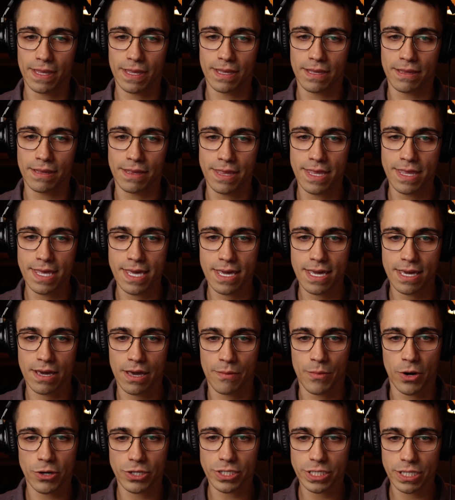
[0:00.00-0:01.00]
The
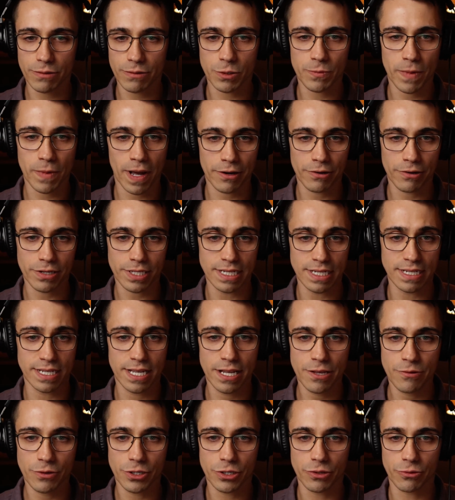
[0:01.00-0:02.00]
emergency responders
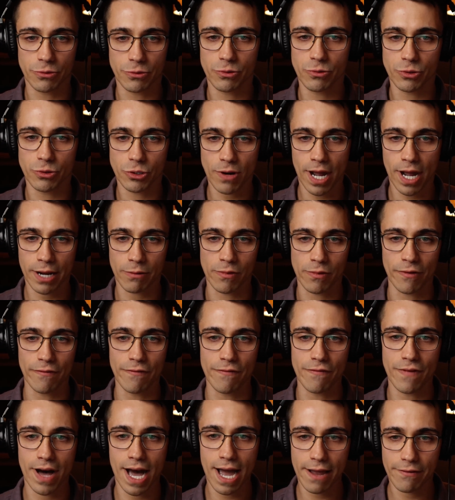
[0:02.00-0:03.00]
continued to try to
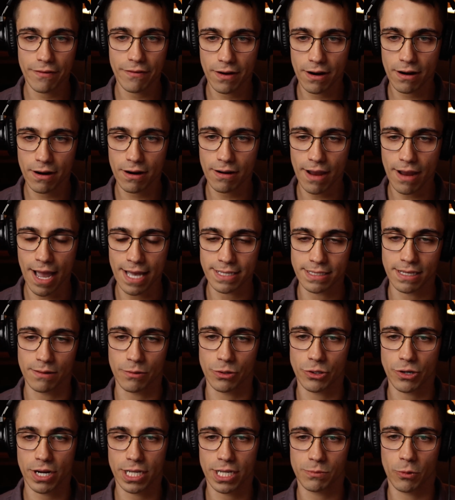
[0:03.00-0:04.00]
revive her as they were
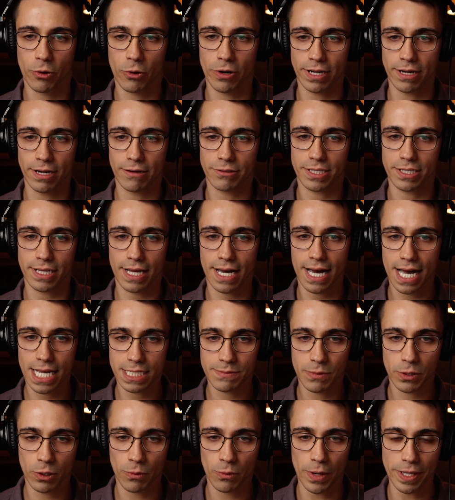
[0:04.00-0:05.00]
transporting her to the
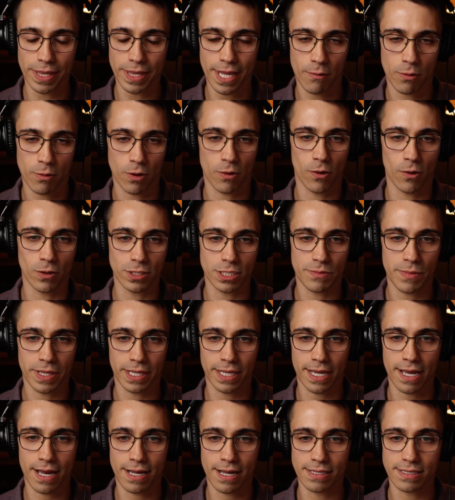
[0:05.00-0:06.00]
hospital, but they were
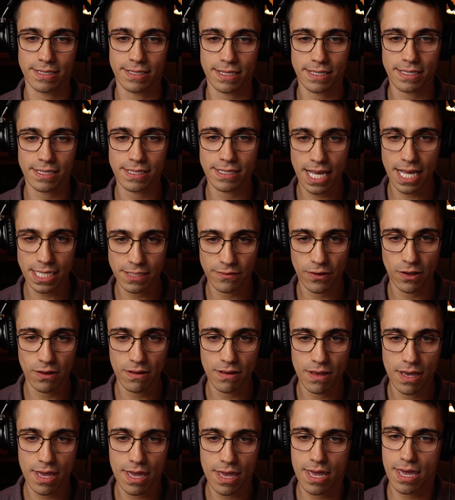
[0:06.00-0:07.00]
ultimately unsuccessful,
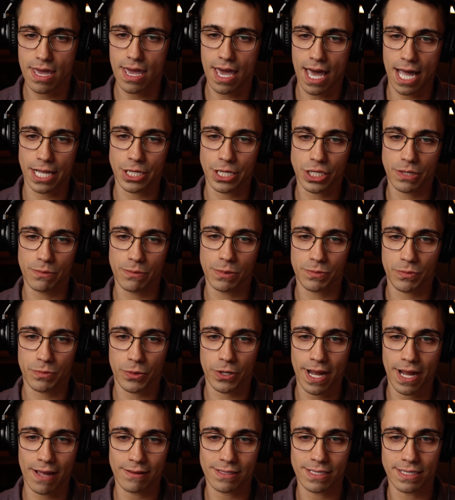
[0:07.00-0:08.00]
and she was
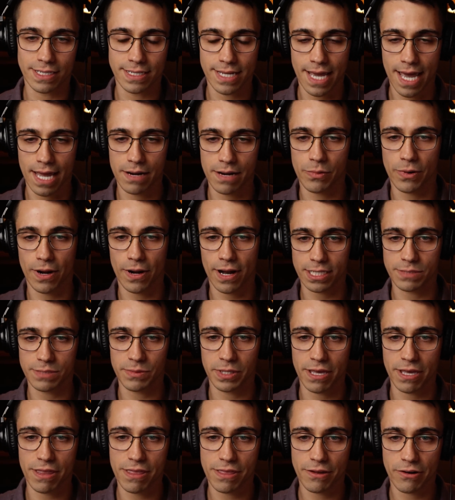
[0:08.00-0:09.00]
pronounced dead
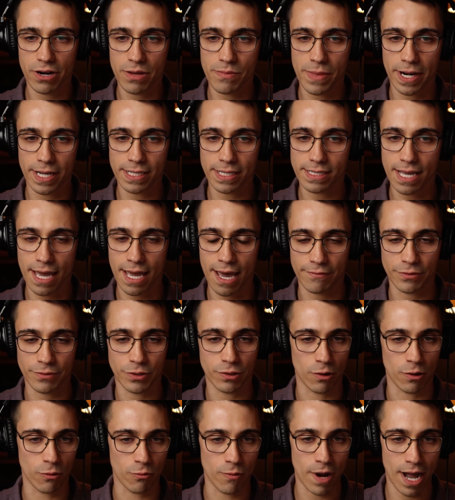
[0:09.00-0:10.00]
approximately 30 minutes
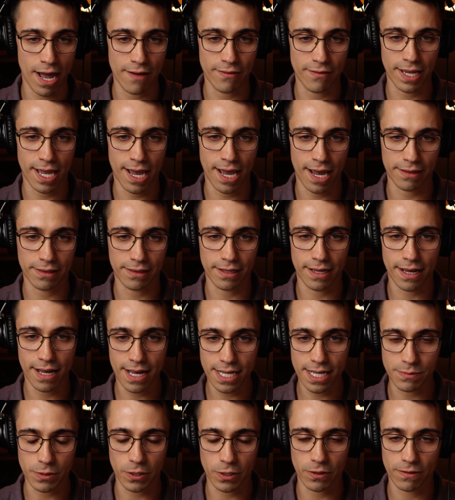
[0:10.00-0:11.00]
after arriving at the
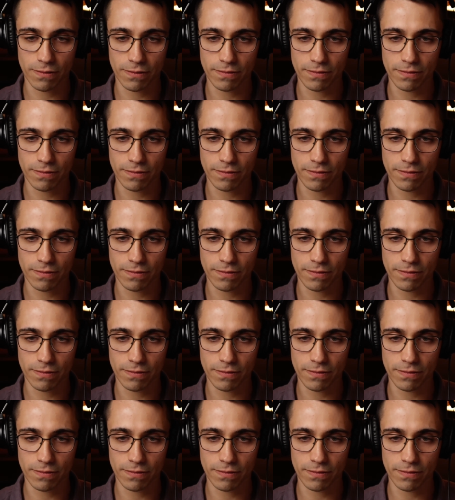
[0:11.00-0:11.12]
hospital.